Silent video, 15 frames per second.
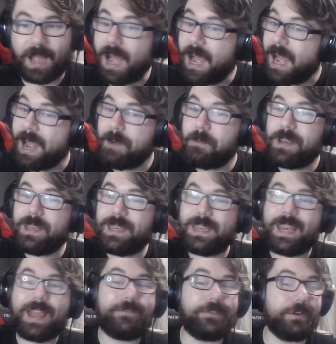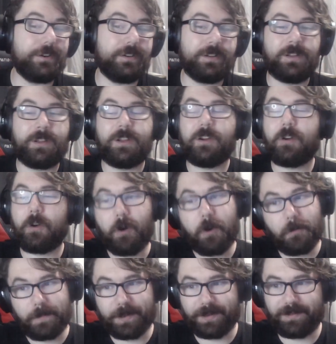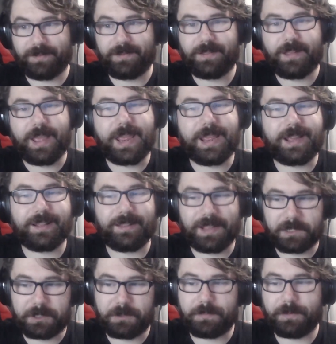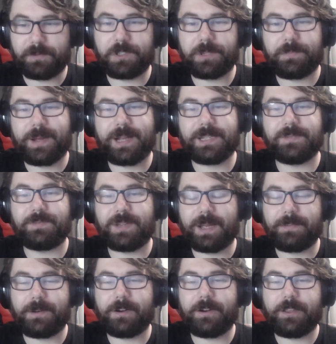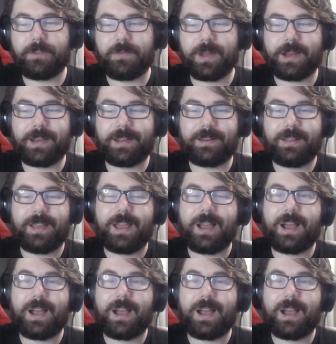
I would never open a collector booster box of Dominaria United